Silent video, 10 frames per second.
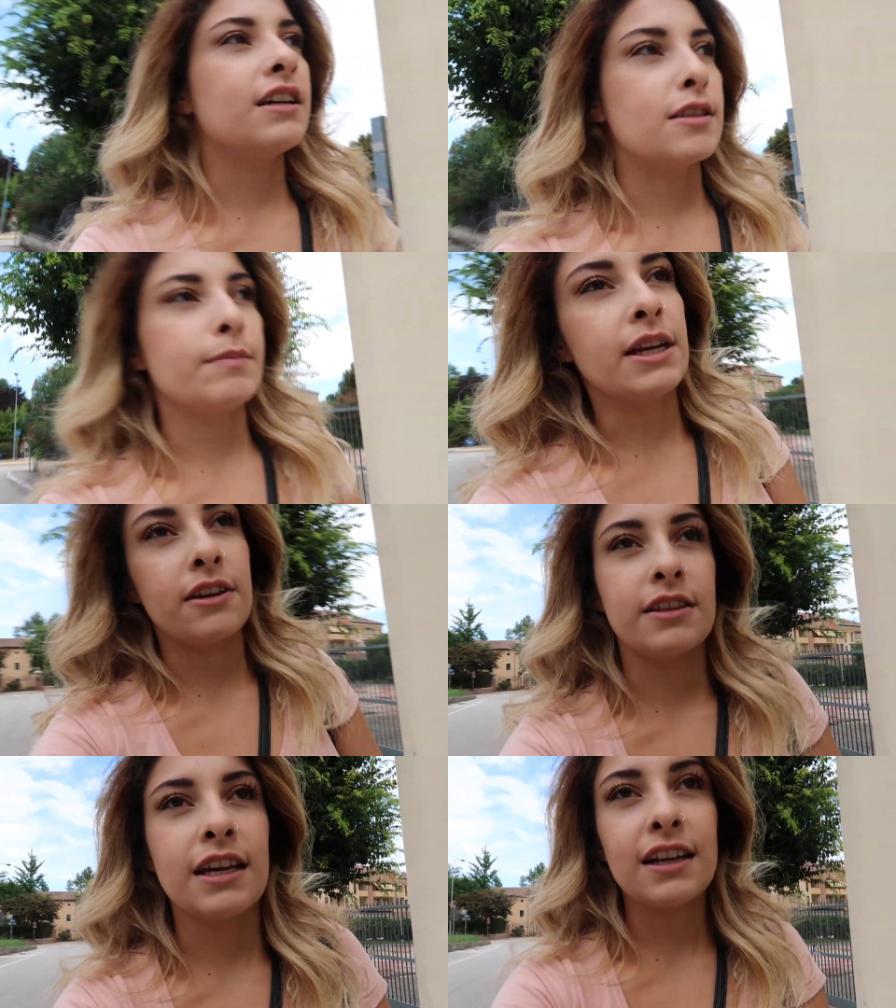us make
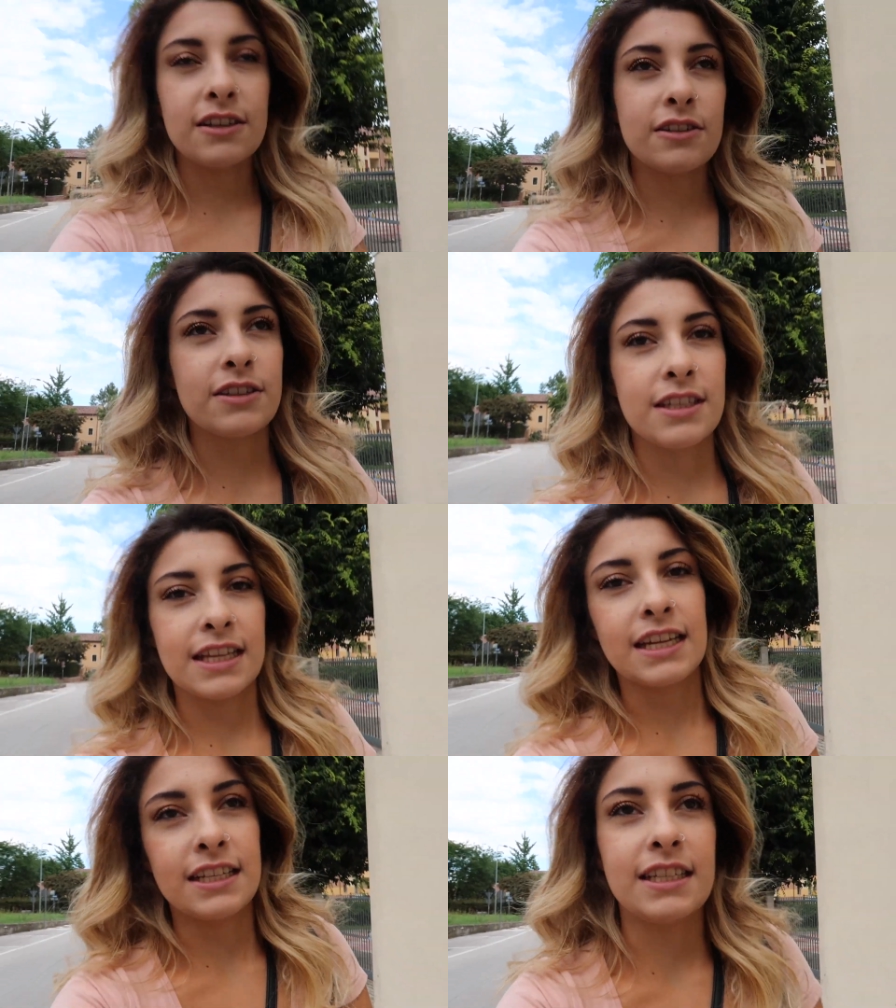our tacos,
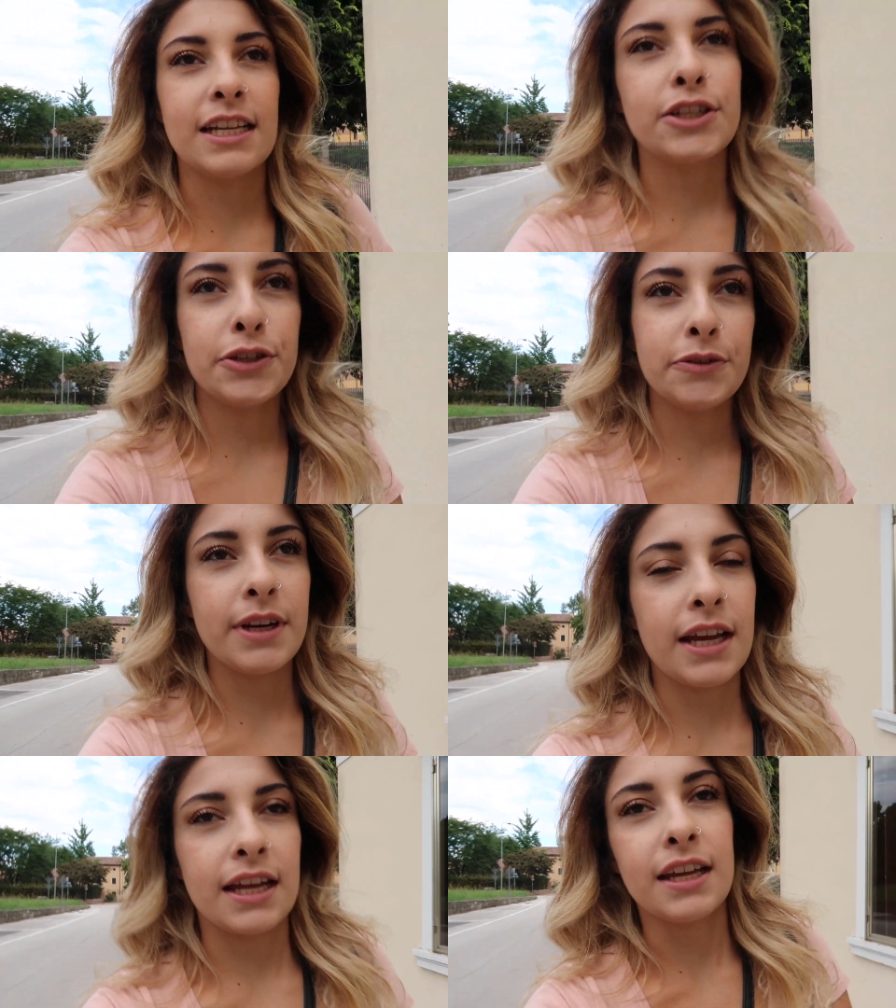then stay
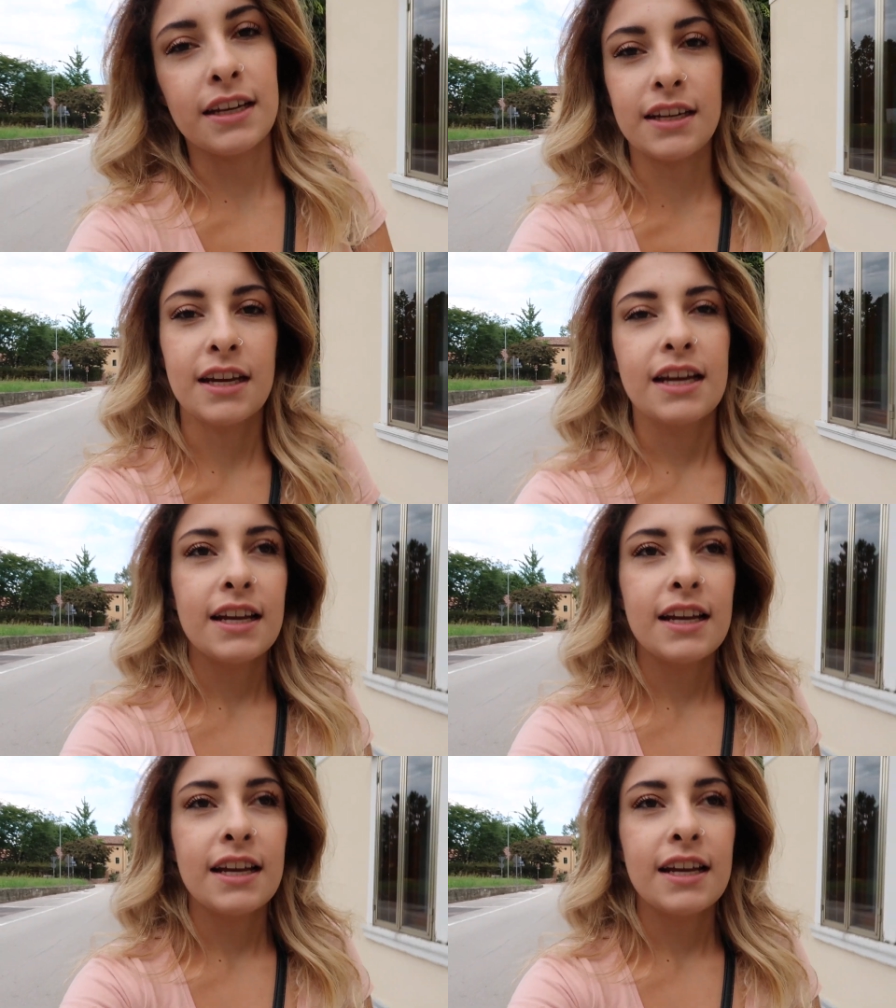tuned and